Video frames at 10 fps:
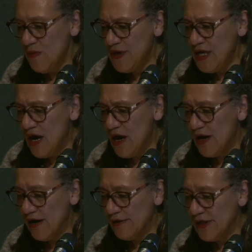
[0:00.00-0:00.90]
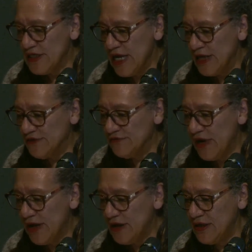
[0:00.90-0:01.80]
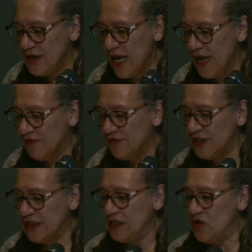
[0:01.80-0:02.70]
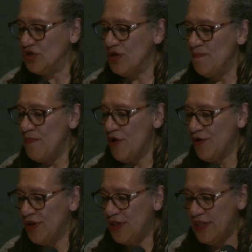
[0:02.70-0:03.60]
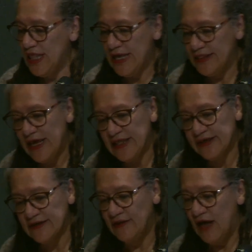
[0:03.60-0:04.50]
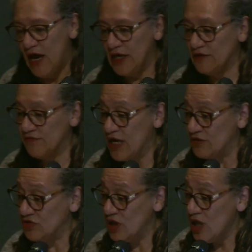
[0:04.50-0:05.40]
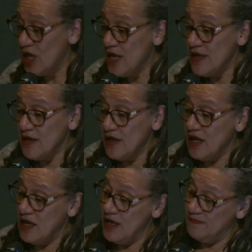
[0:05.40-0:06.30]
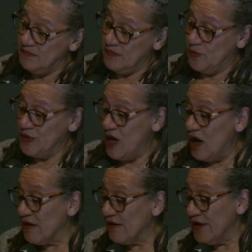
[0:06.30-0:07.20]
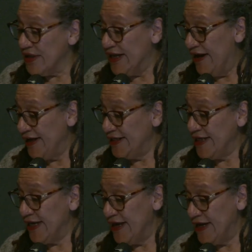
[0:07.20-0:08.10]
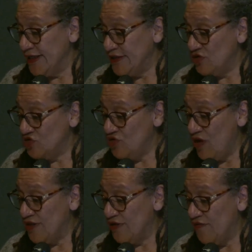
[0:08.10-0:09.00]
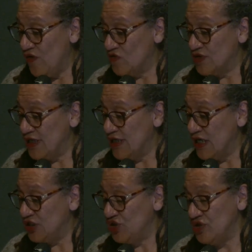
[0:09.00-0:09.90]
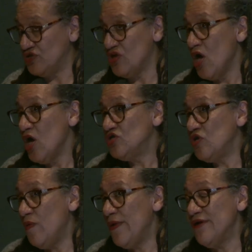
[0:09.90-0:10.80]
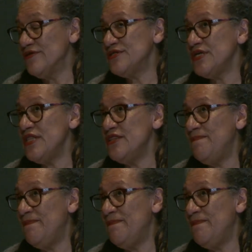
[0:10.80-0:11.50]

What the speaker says: We are inherently on the moral and ethical high ground. We are a guiding light to other folks and nations. So whereas in the